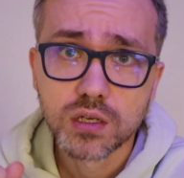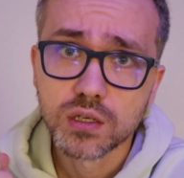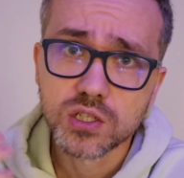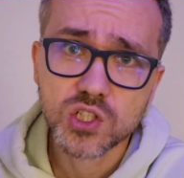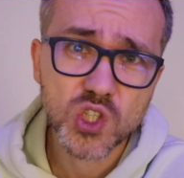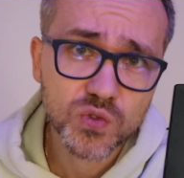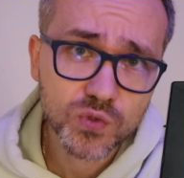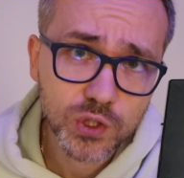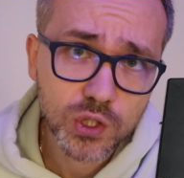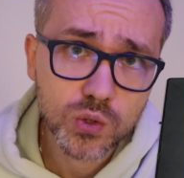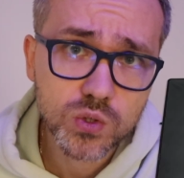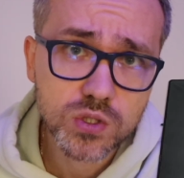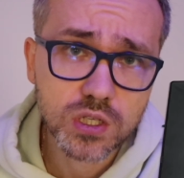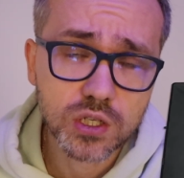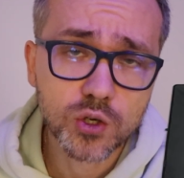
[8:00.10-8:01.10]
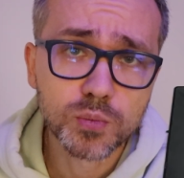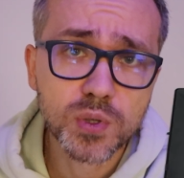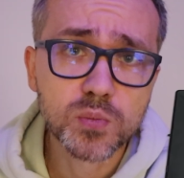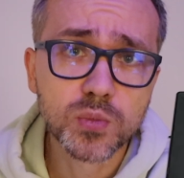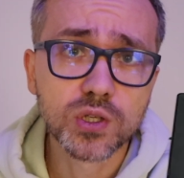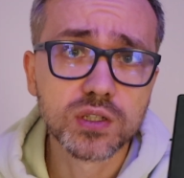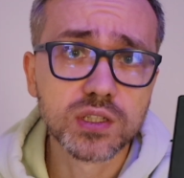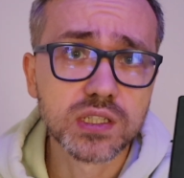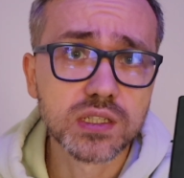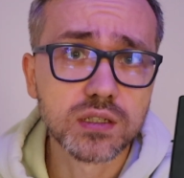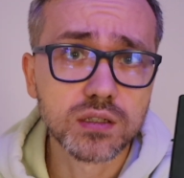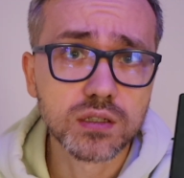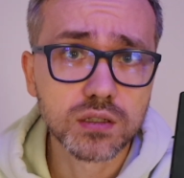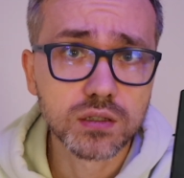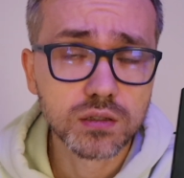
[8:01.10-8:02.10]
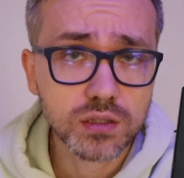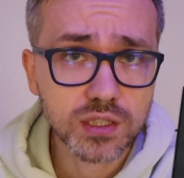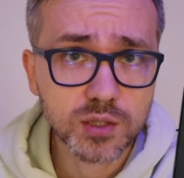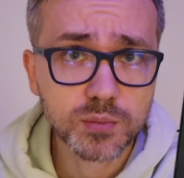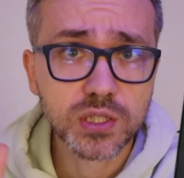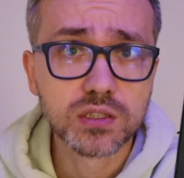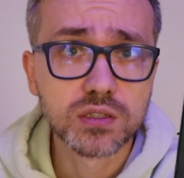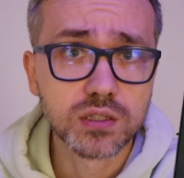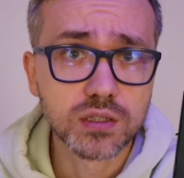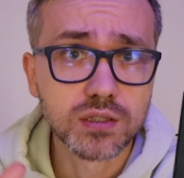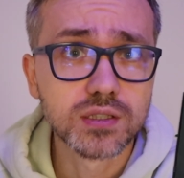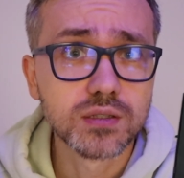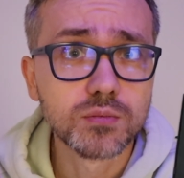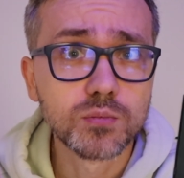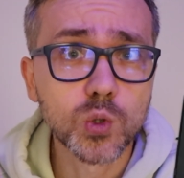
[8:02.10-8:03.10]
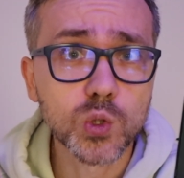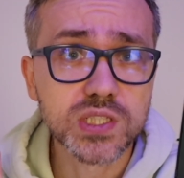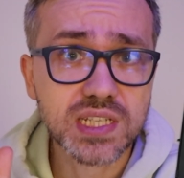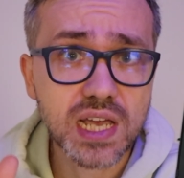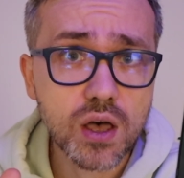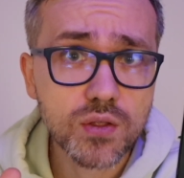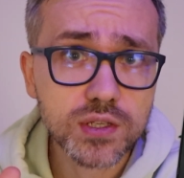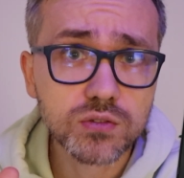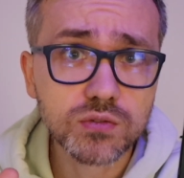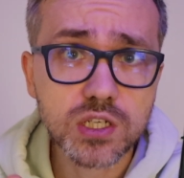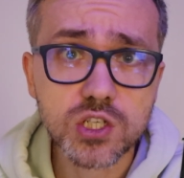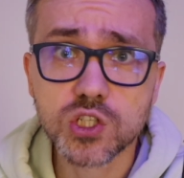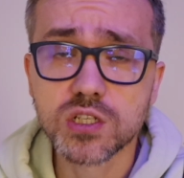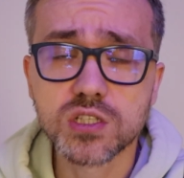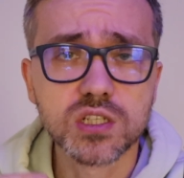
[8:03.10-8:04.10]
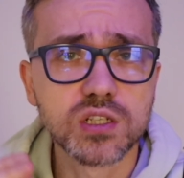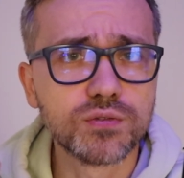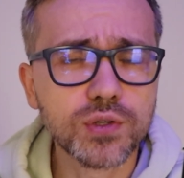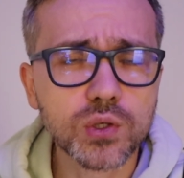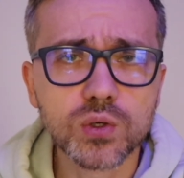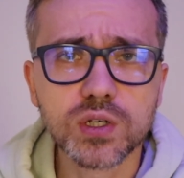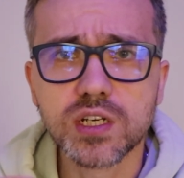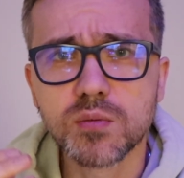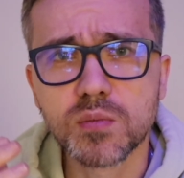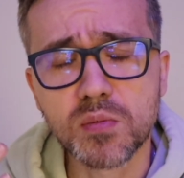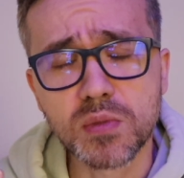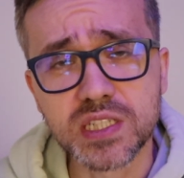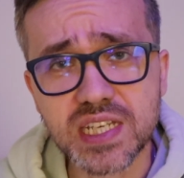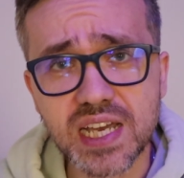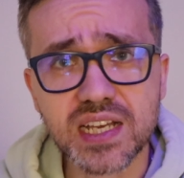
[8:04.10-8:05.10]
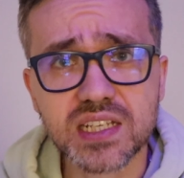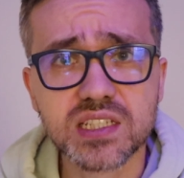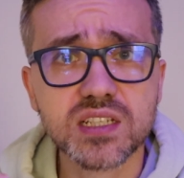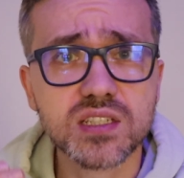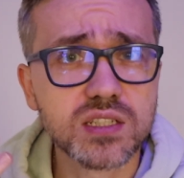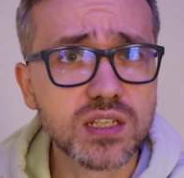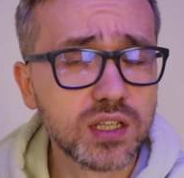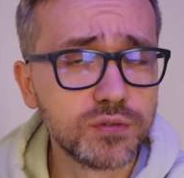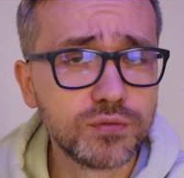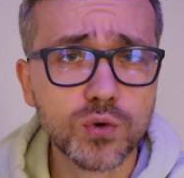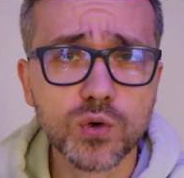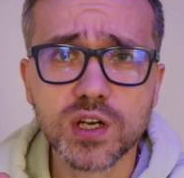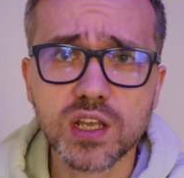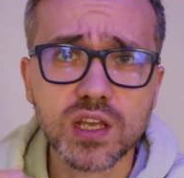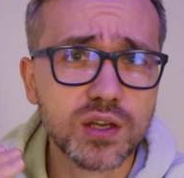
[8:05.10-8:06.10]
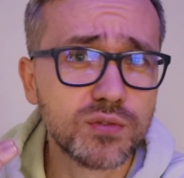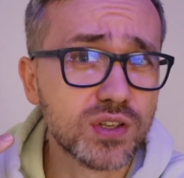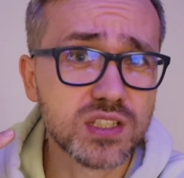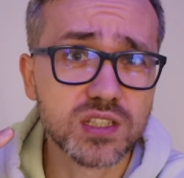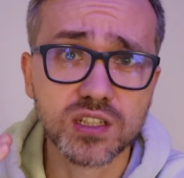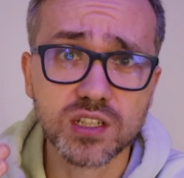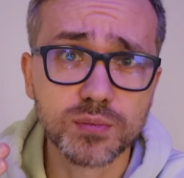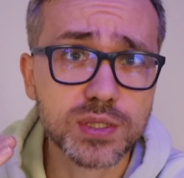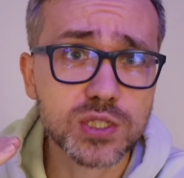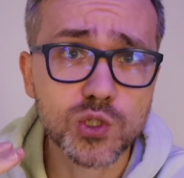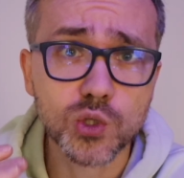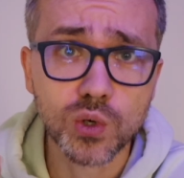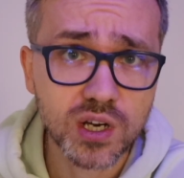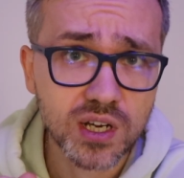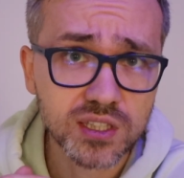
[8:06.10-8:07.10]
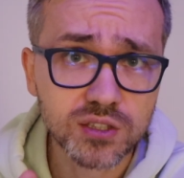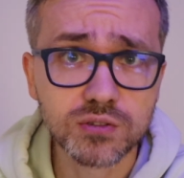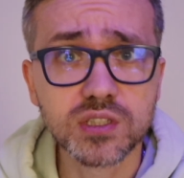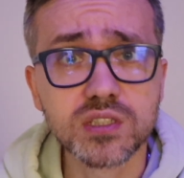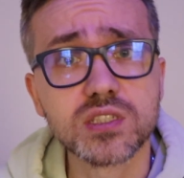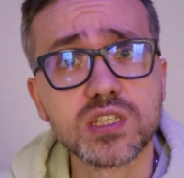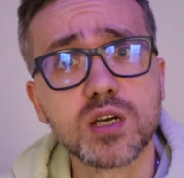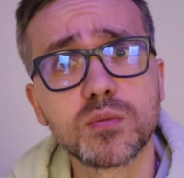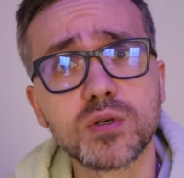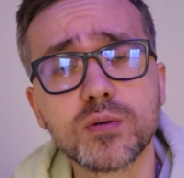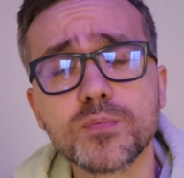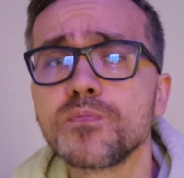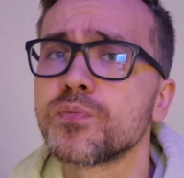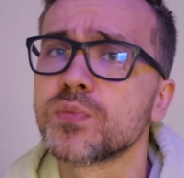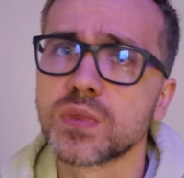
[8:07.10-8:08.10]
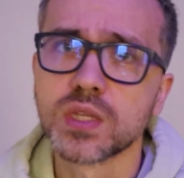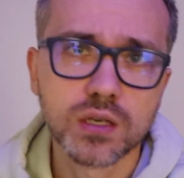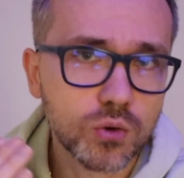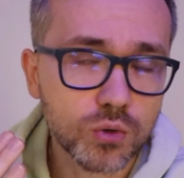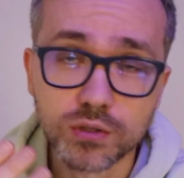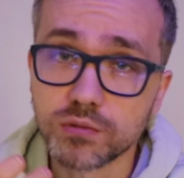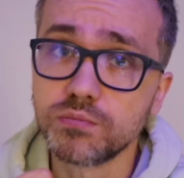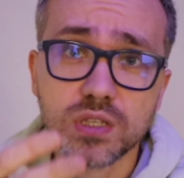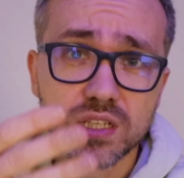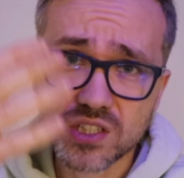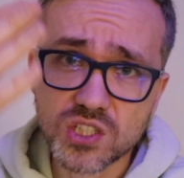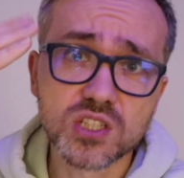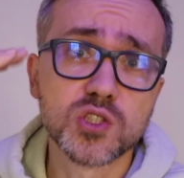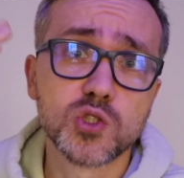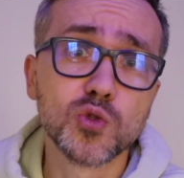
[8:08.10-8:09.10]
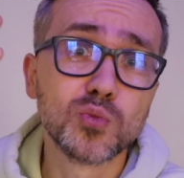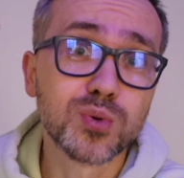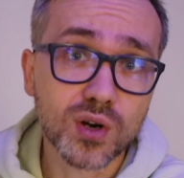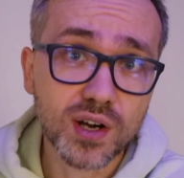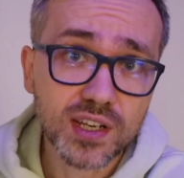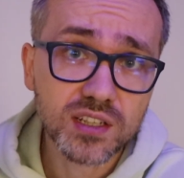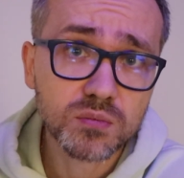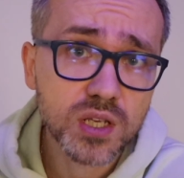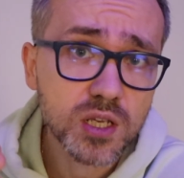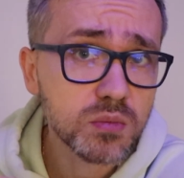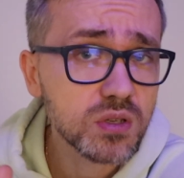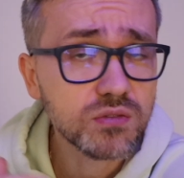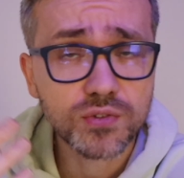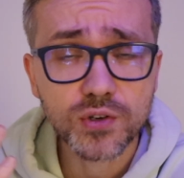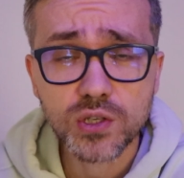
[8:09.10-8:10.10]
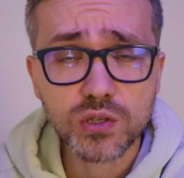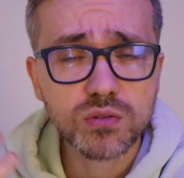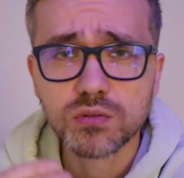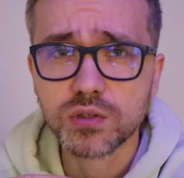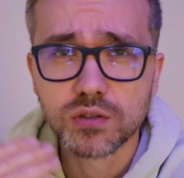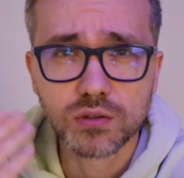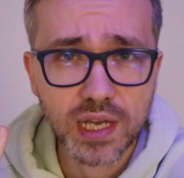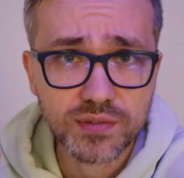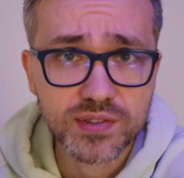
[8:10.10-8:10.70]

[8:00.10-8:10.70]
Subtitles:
Just for those, you know, people in a little bit more southern regions in Florida, maybe Texas, California, if it's a little bit too hot during summer, or it's just too bright maybe for you, you have